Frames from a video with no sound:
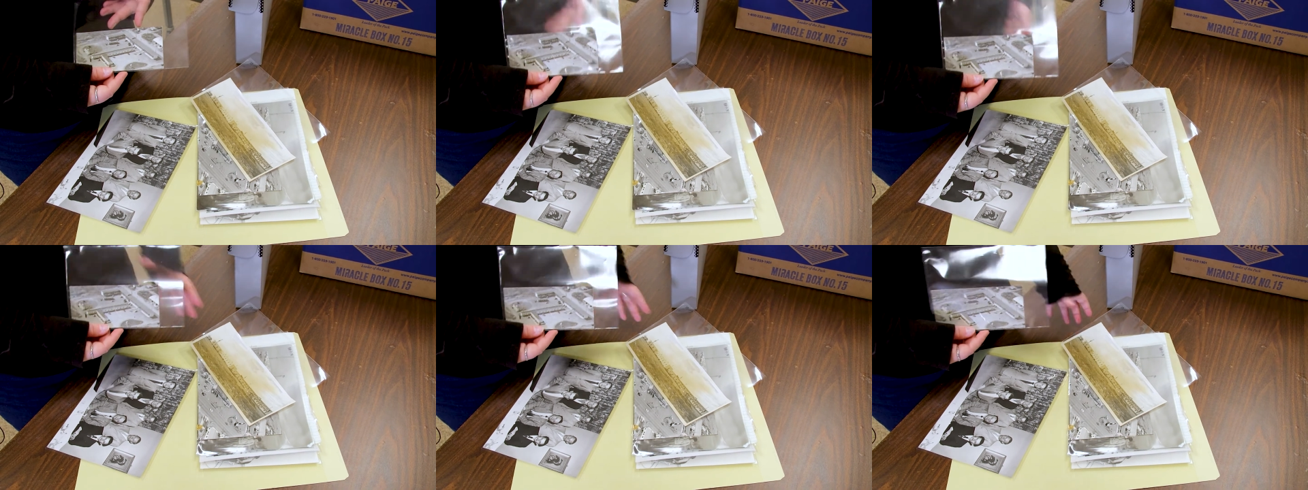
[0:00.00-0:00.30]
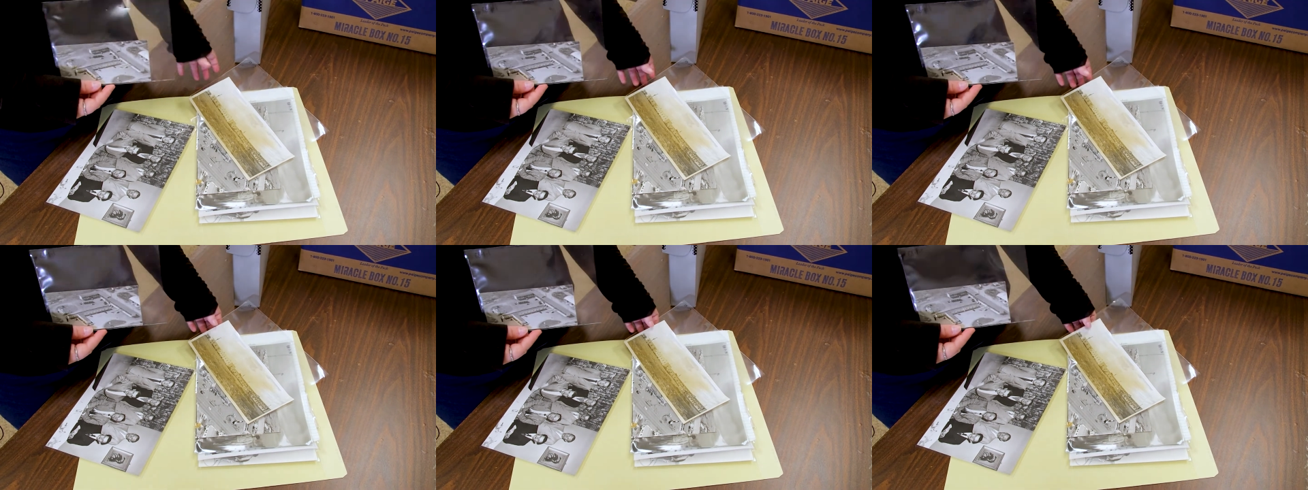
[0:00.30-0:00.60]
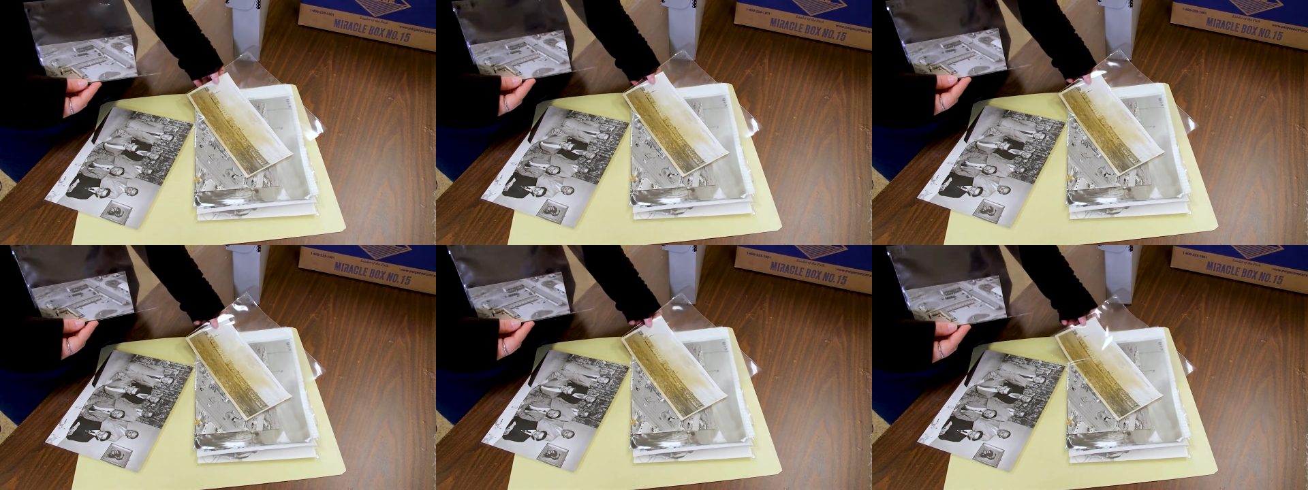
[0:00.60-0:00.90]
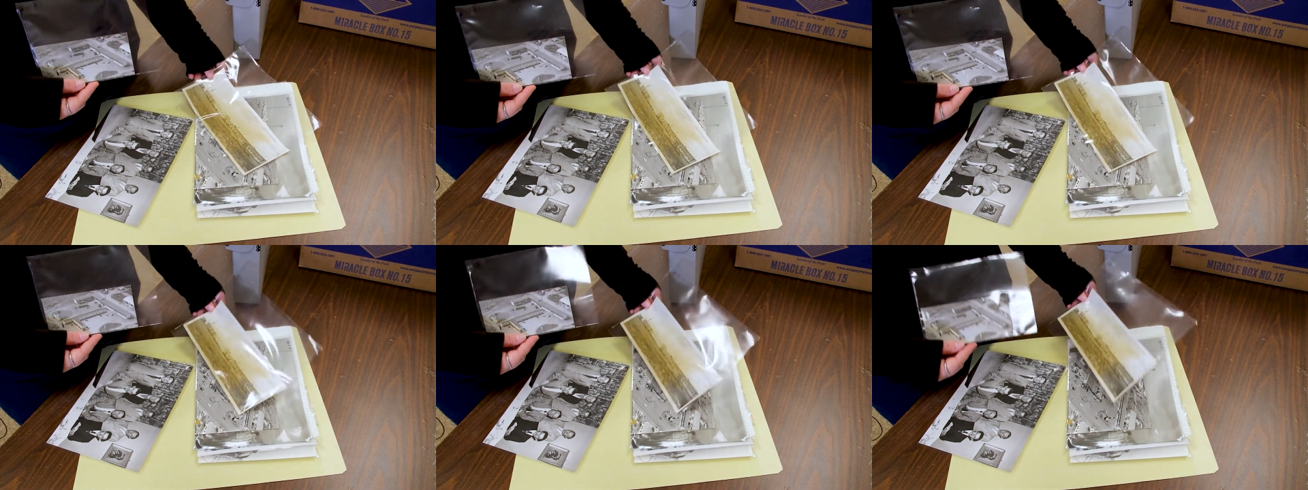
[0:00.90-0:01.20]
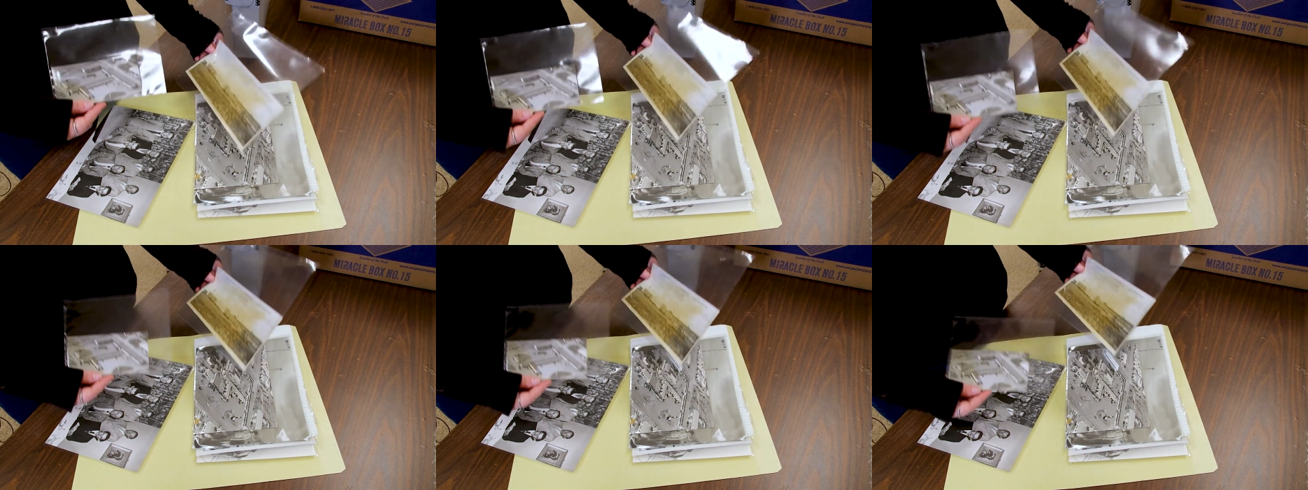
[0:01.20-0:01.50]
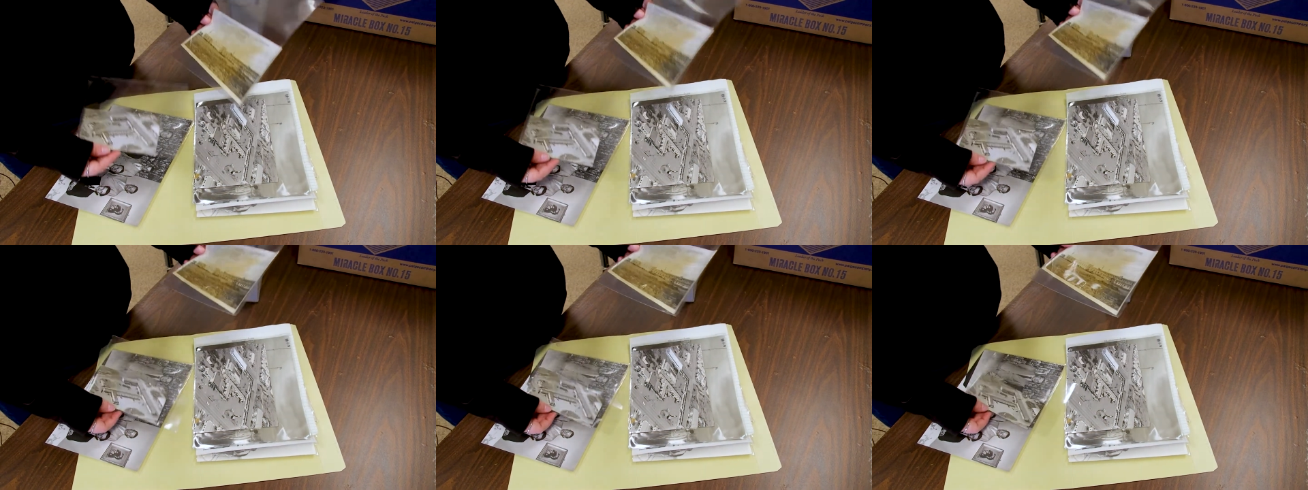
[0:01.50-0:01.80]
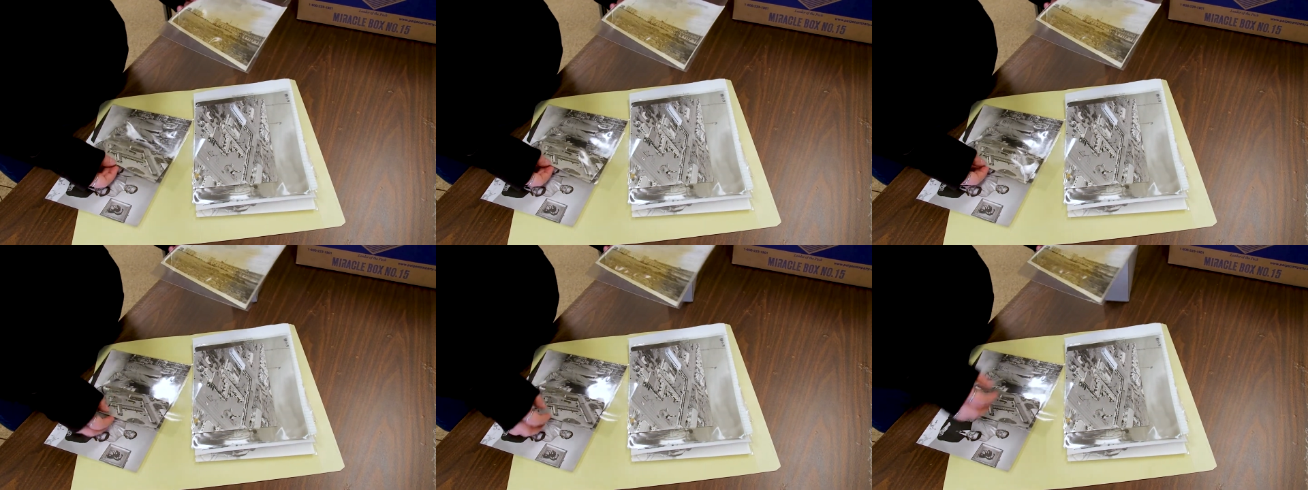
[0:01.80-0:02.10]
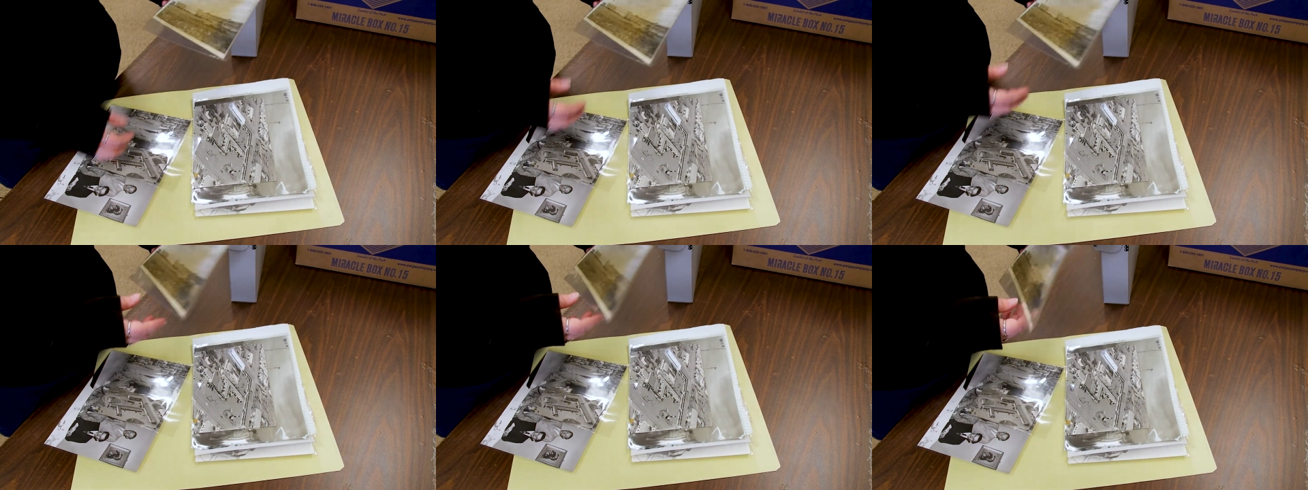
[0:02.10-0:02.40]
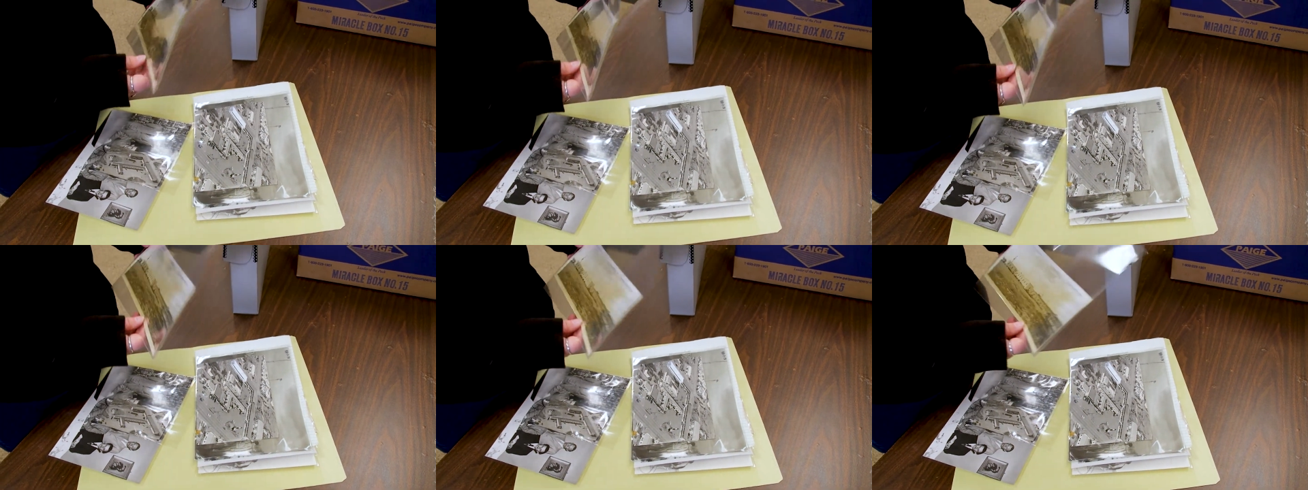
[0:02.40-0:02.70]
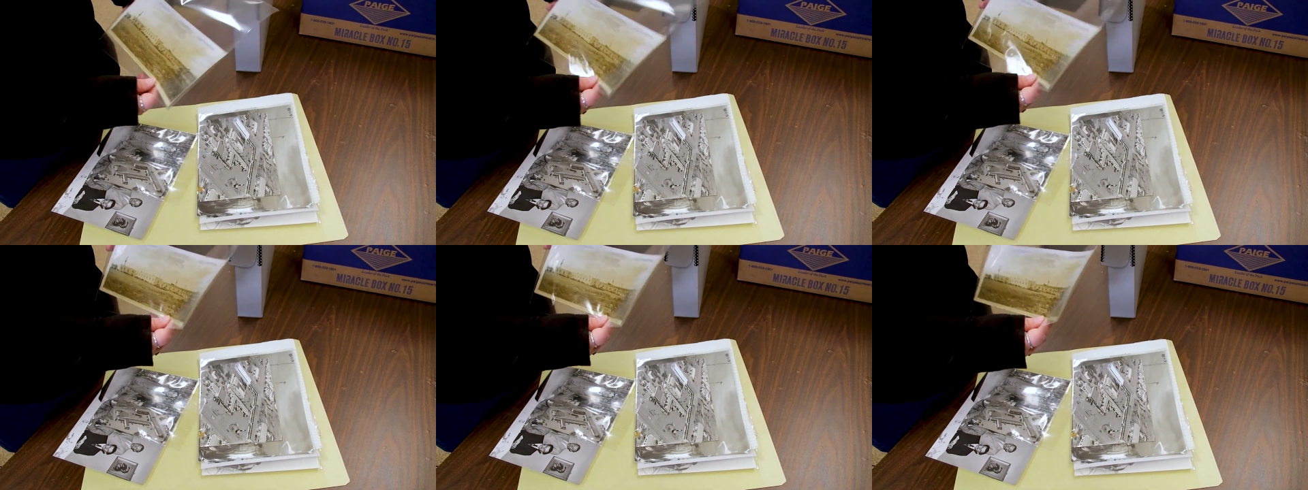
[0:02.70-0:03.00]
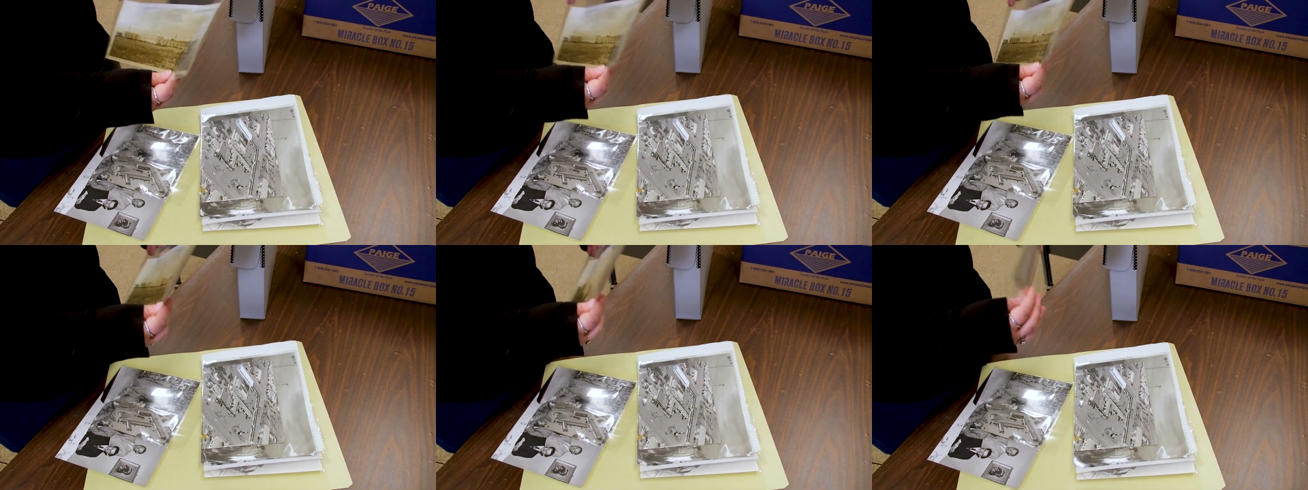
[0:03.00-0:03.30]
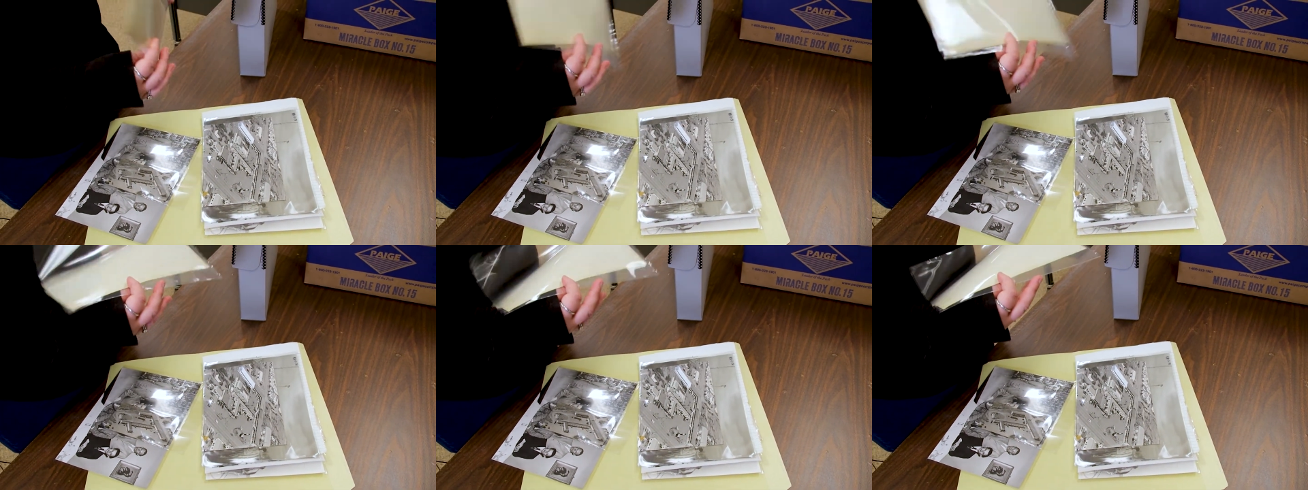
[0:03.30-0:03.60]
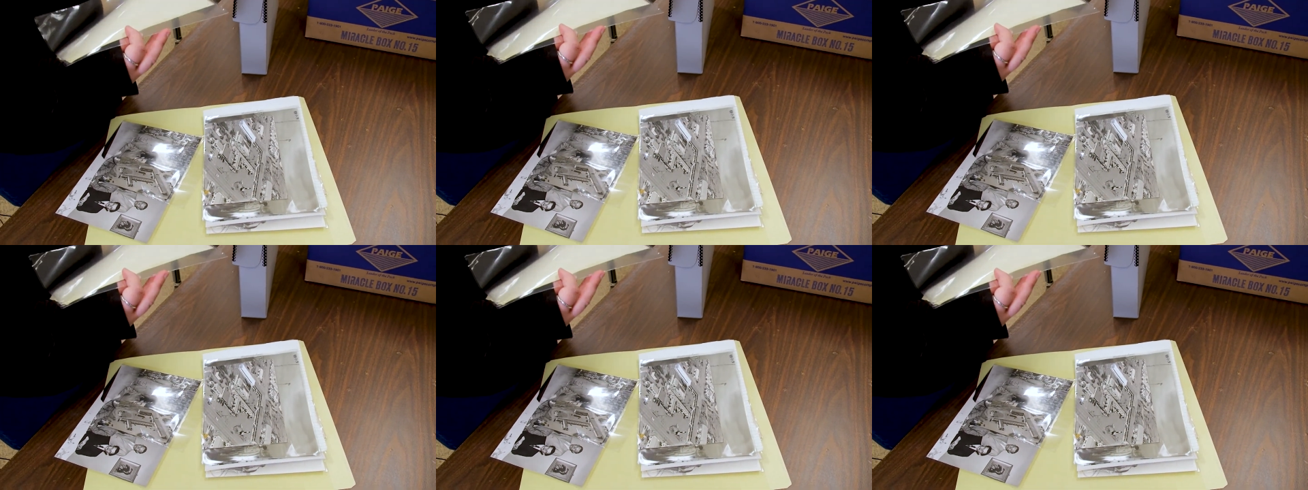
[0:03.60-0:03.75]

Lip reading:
Nobody's mouth can be seen.